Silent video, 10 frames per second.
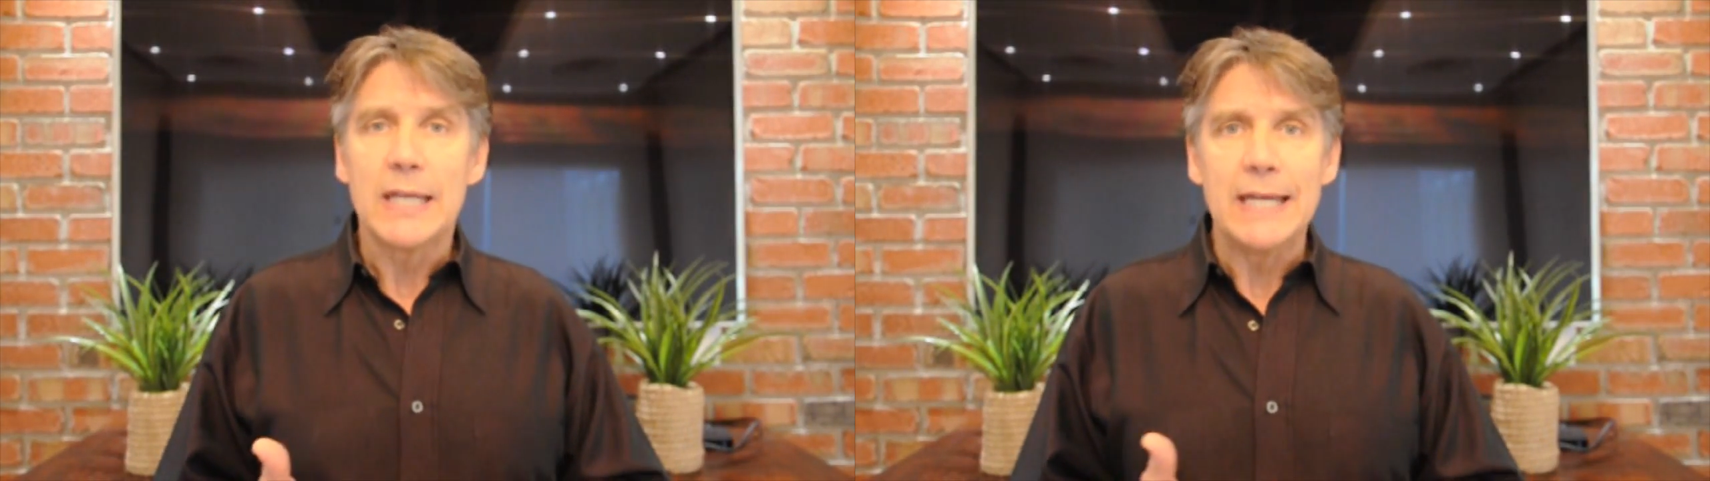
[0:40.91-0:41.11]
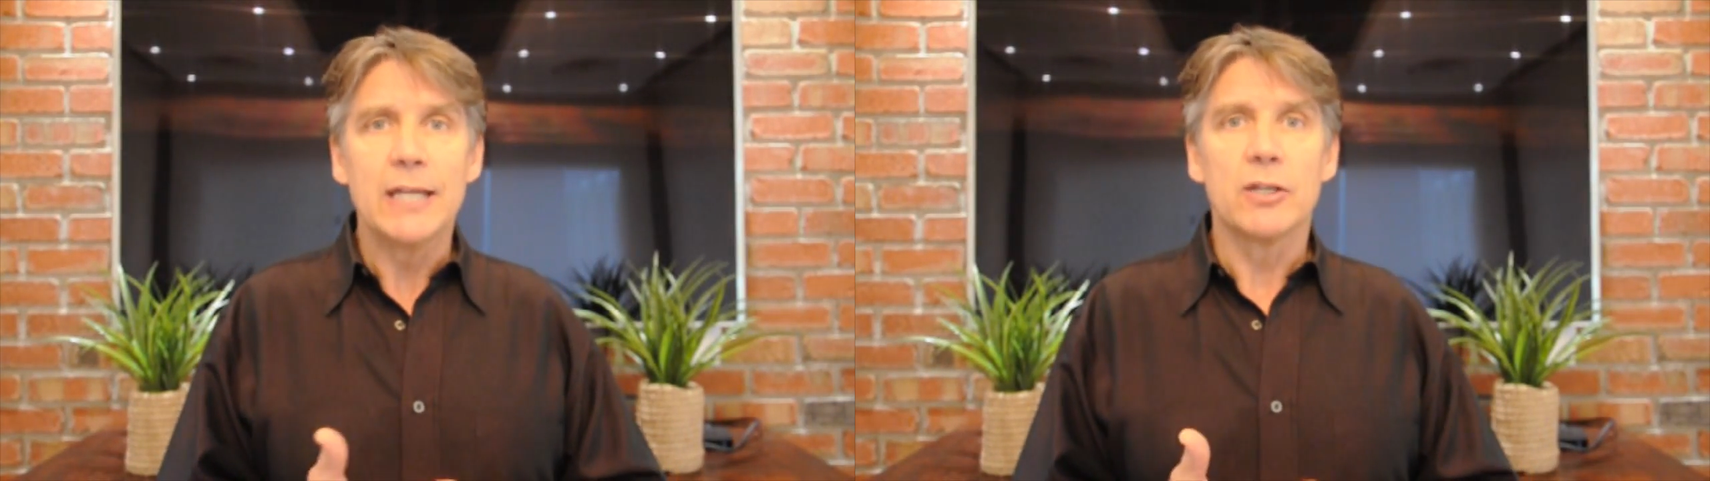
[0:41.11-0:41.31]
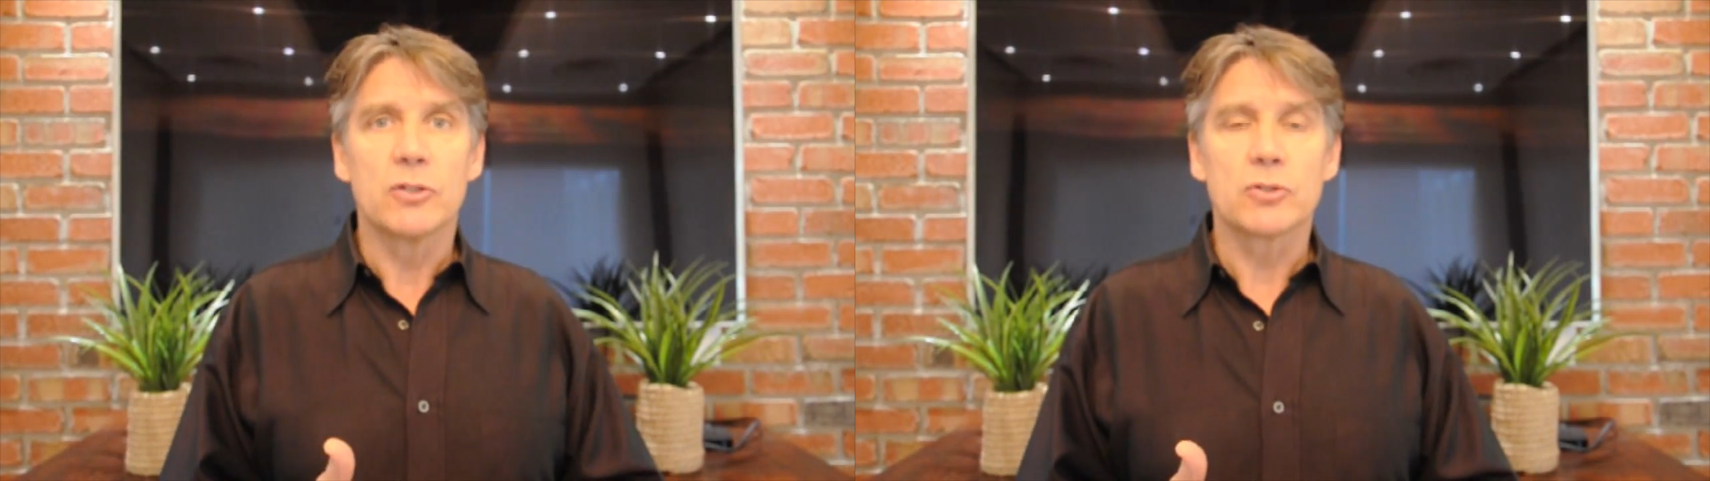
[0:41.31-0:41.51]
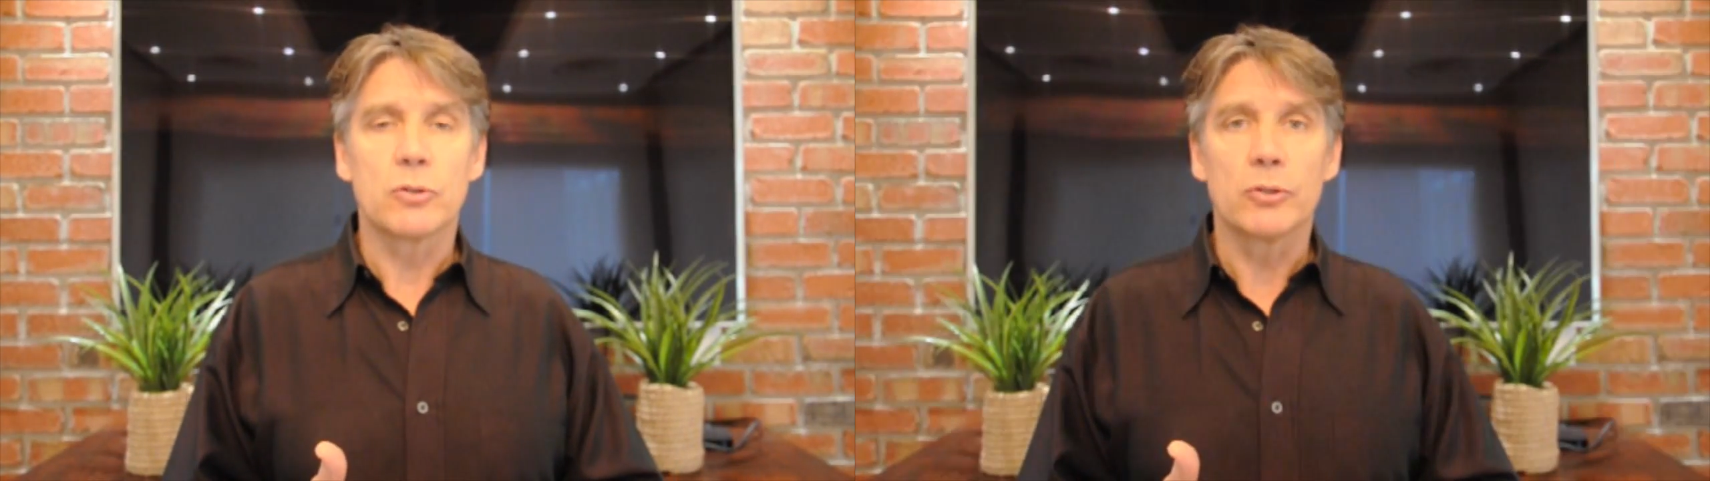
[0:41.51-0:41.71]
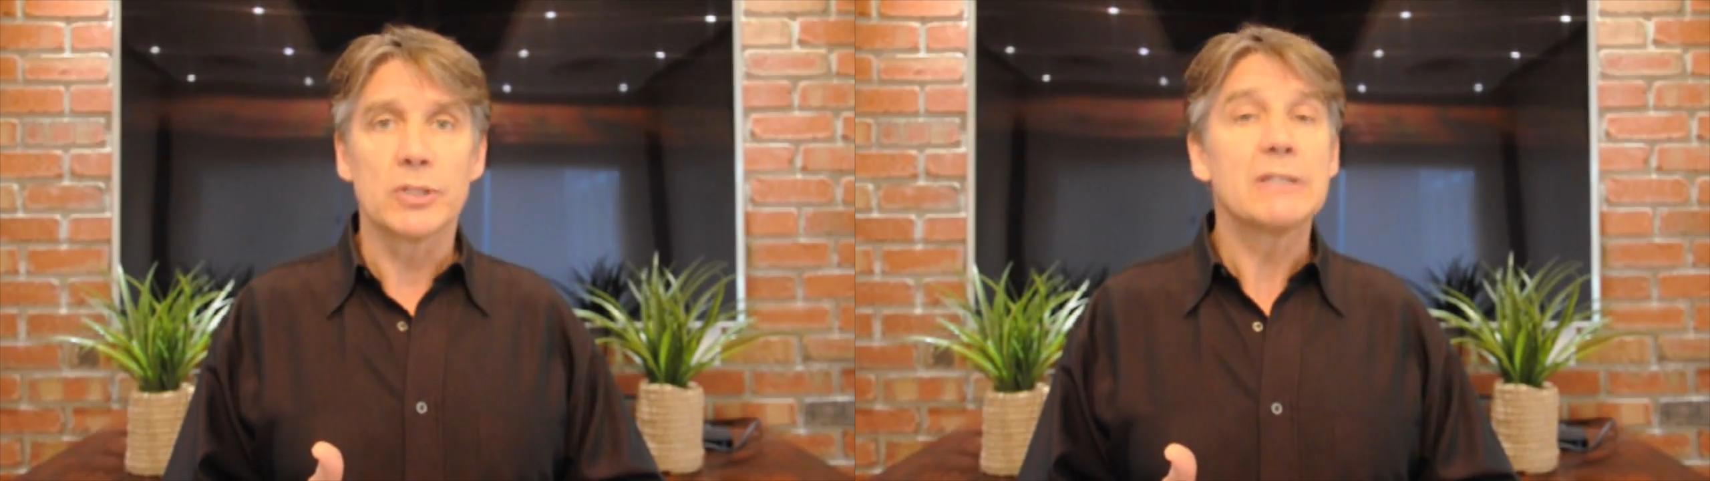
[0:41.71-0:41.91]
eating
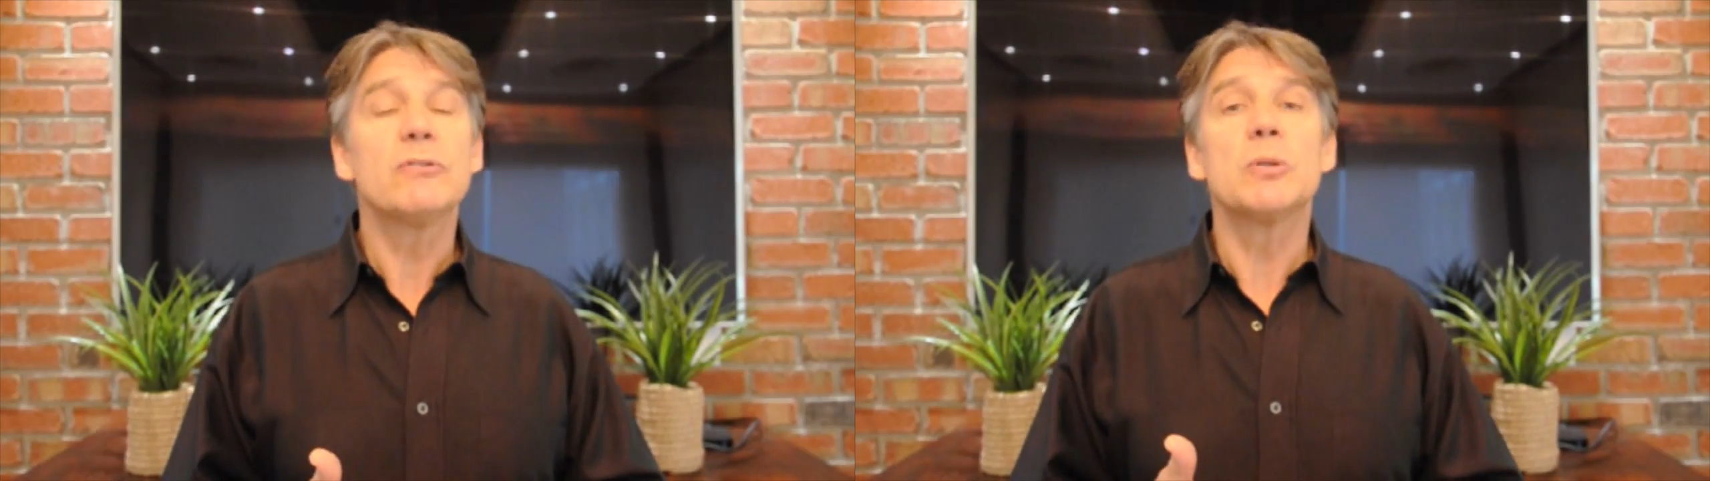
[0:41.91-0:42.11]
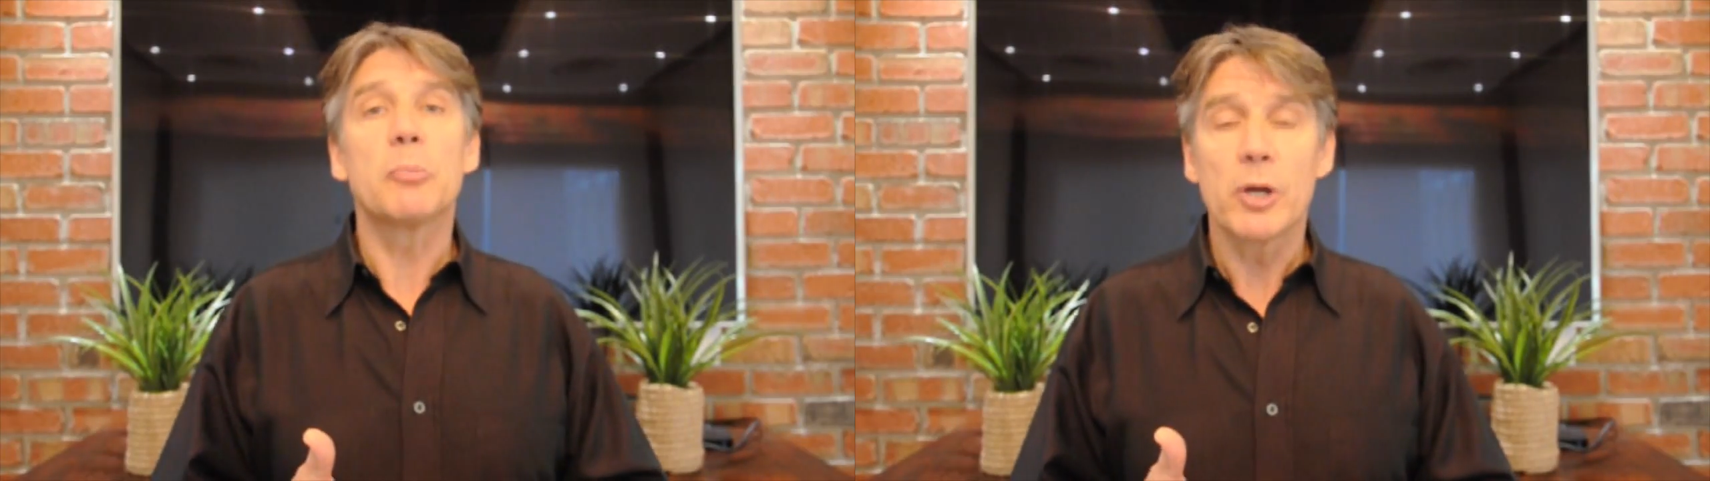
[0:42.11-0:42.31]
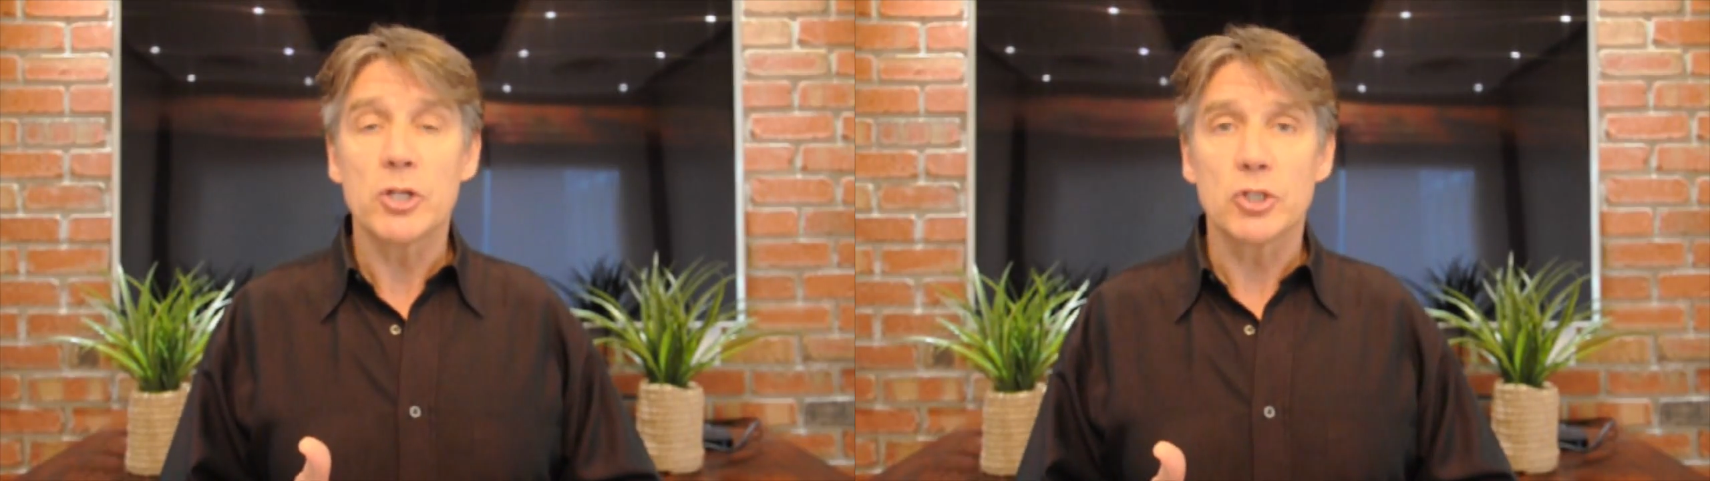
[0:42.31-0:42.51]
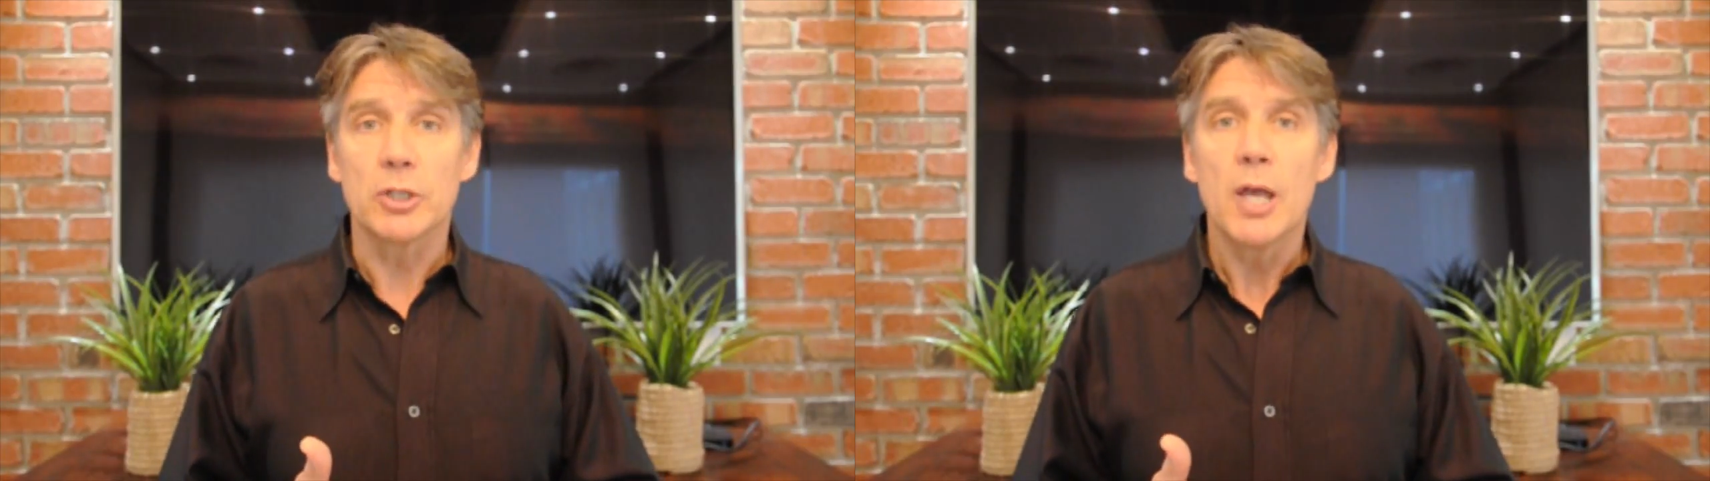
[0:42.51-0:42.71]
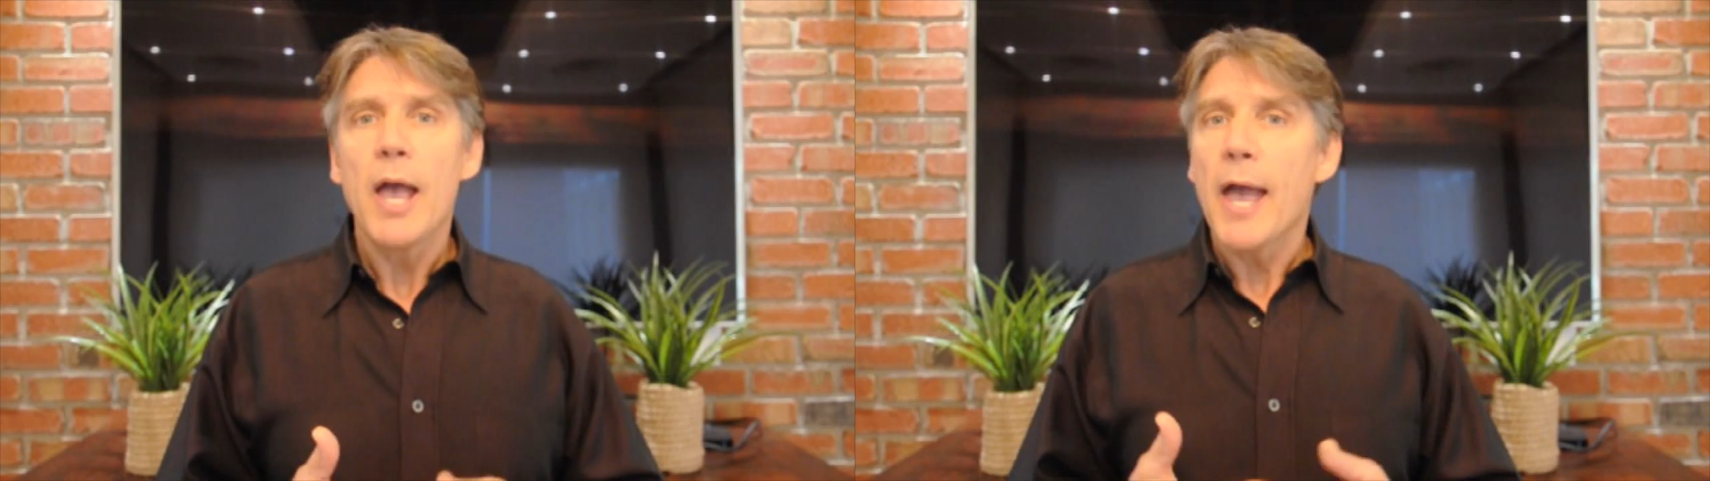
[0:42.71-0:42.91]
disorders, even
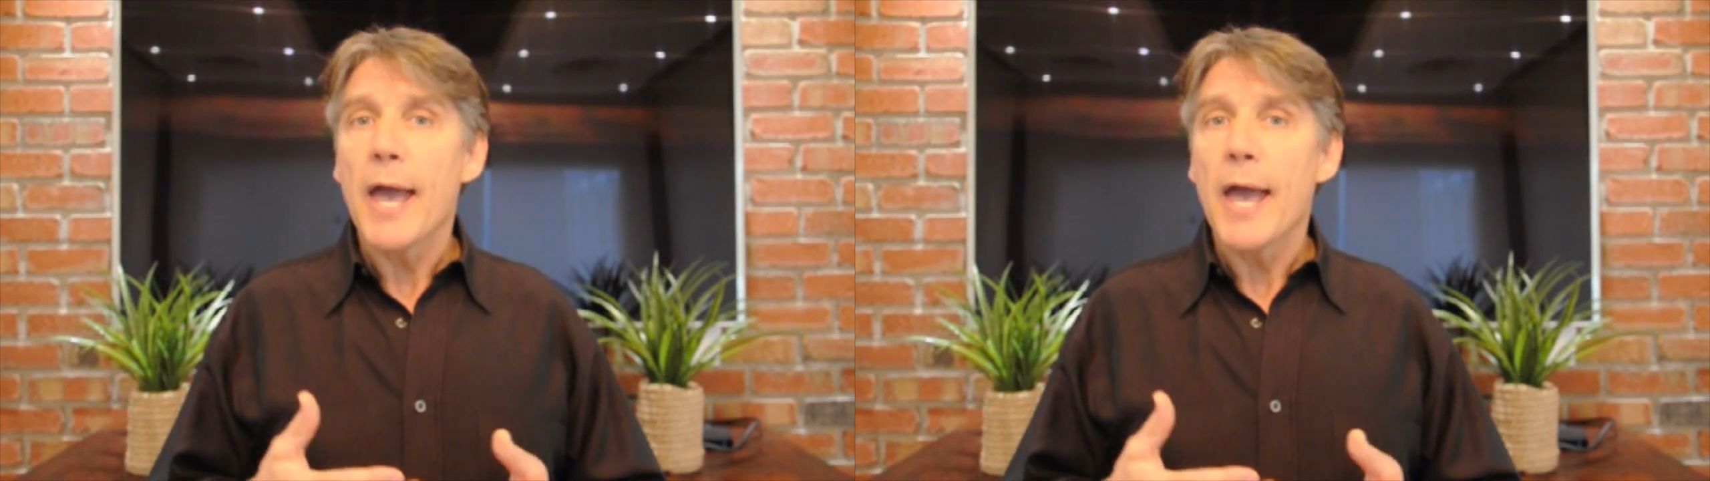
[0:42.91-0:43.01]
depression.